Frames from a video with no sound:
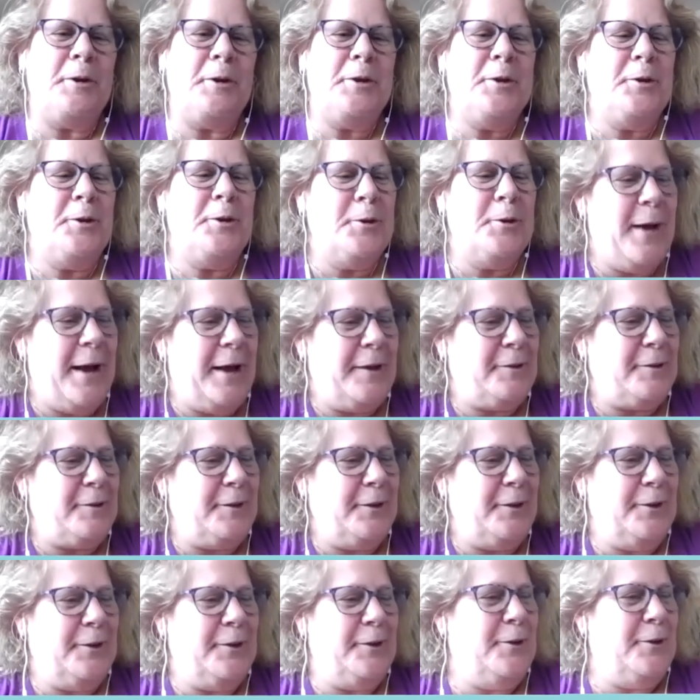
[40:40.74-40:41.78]
you
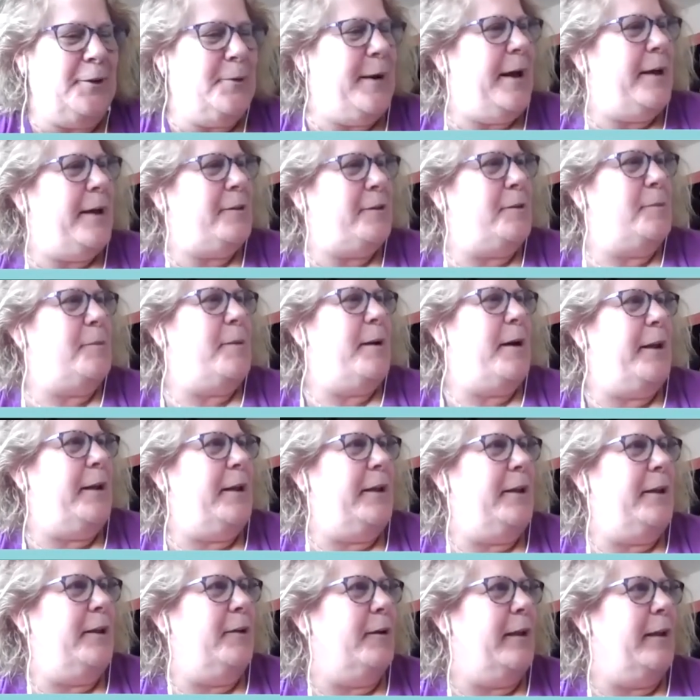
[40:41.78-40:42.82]
asked about
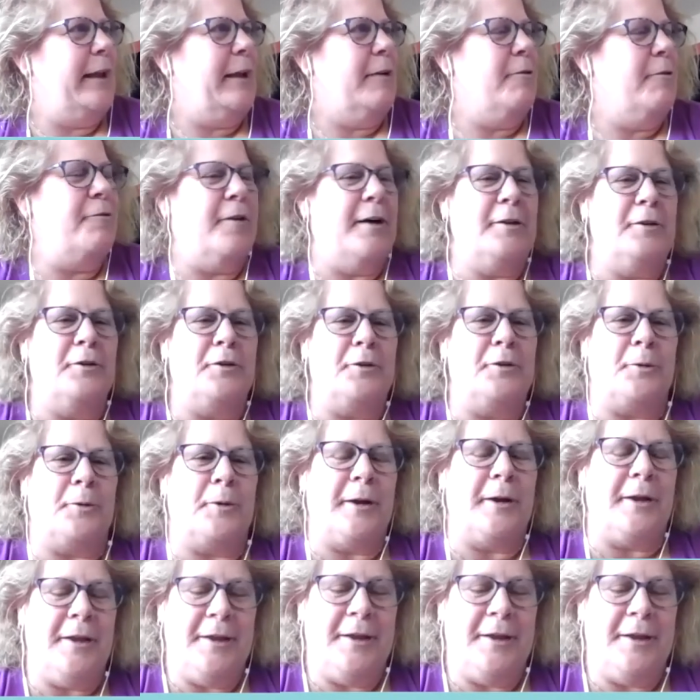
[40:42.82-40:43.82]
like a fun story.